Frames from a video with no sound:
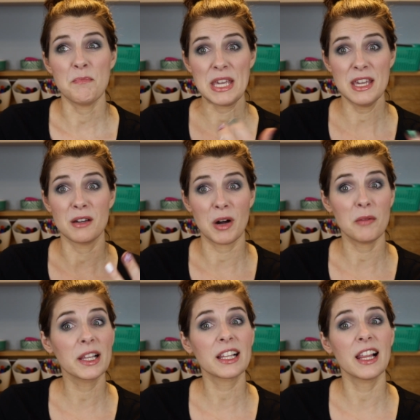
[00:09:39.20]
being
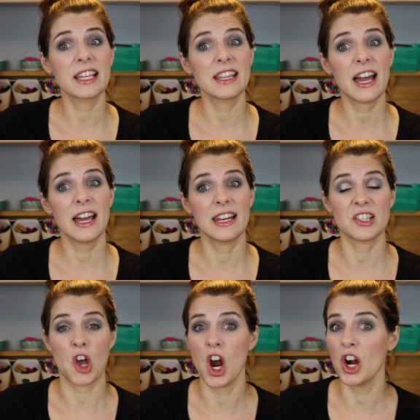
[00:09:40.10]
public like that,
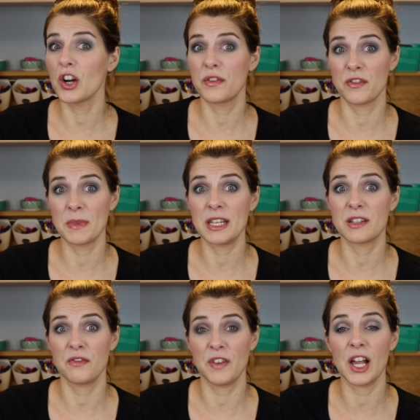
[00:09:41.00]
it's hard for me
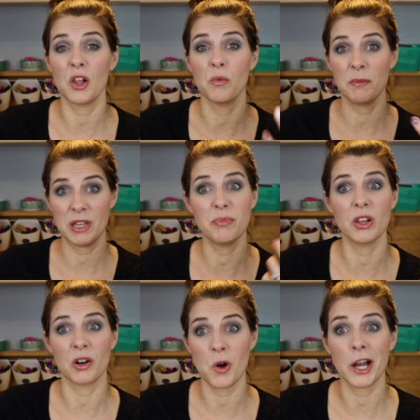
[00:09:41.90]
to fail when
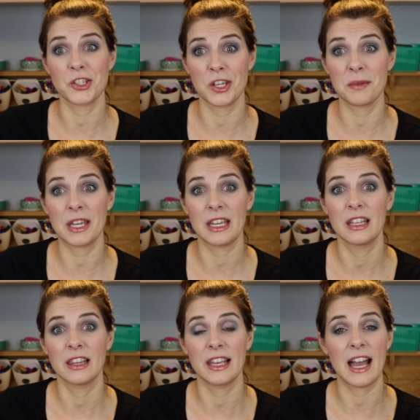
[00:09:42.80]
people are watching me.
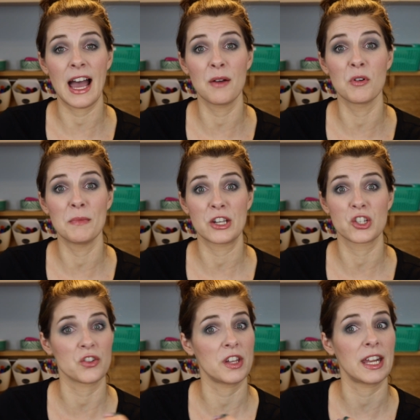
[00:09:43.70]
Like, I will make
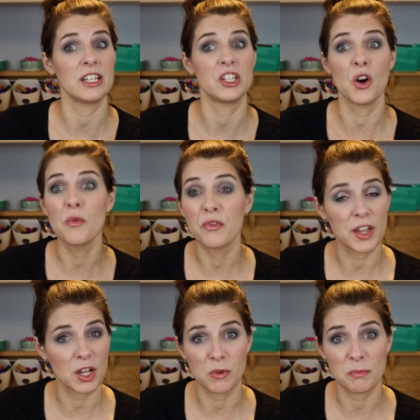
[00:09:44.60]
sure that I don't
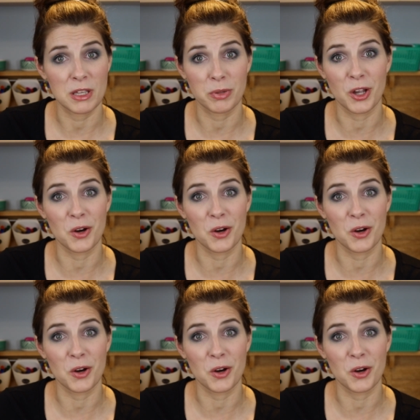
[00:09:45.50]
fail when people